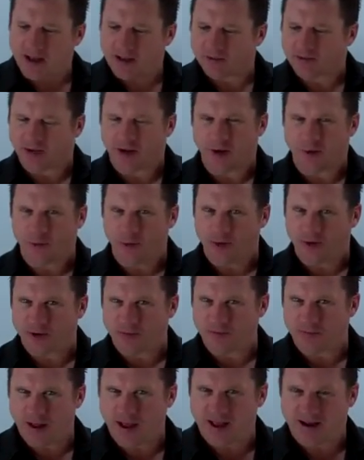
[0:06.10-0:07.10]
guys?
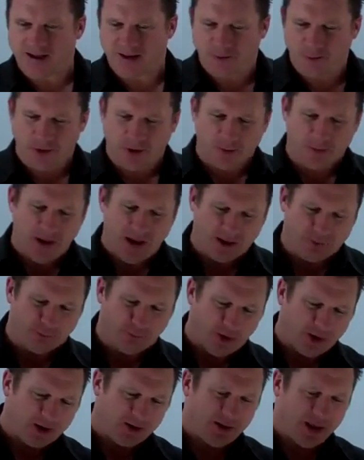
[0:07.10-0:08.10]
Welcome back. Welcome back.
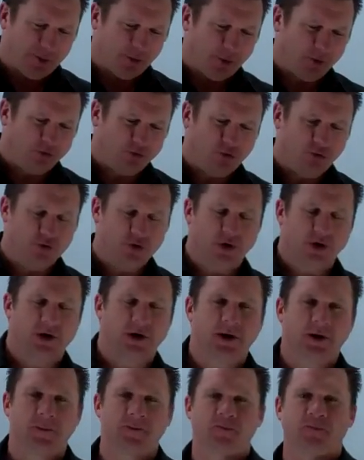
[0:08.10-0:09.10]
Frank Calabro Jr.
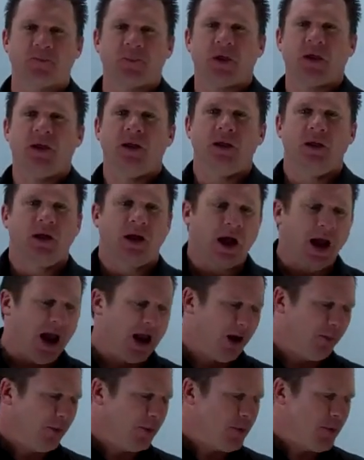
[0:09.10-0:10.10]
here.
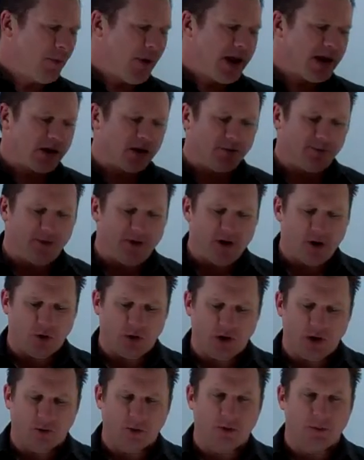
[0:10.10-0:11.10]
And I'm going to be making a
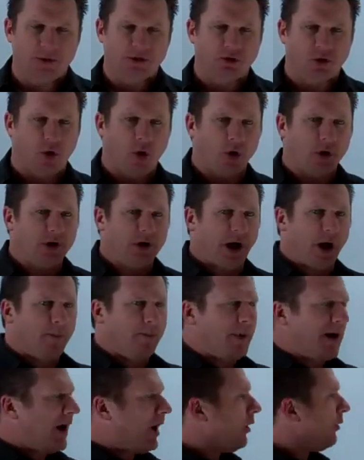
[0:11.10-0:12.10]
video here. We're going to be talking
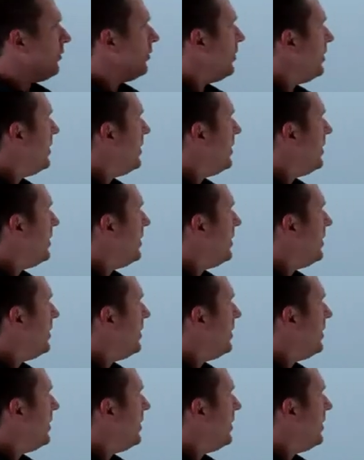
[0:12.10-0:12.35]
about